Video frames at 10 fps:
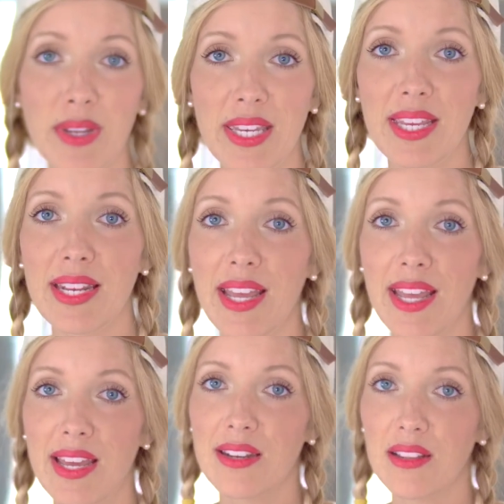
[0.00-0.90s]
we need
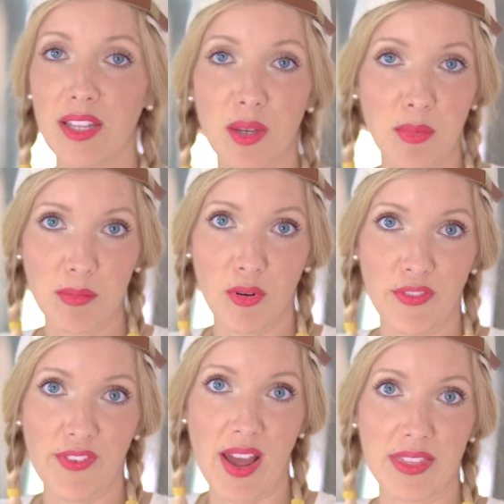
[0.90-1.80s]
and a little bit more
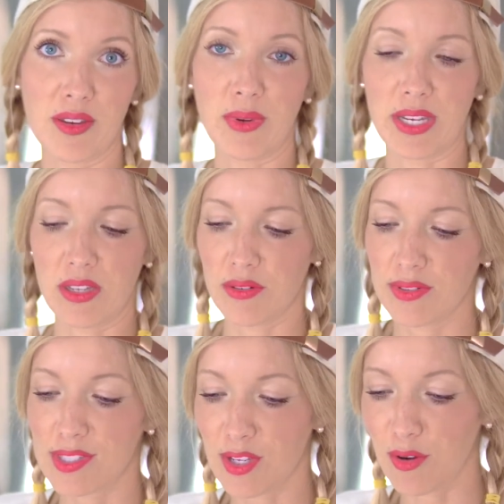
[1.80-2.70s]
fat than we do.
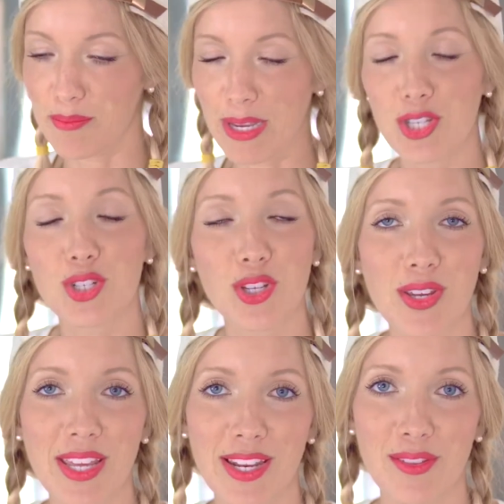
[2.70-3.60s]
So make sure you
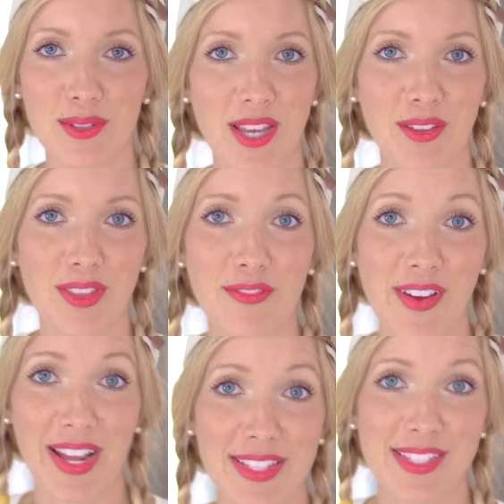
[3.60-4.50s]
get in those healthy
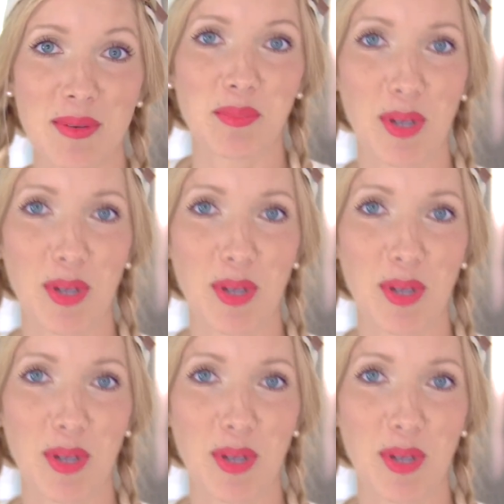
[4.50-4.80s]
fats and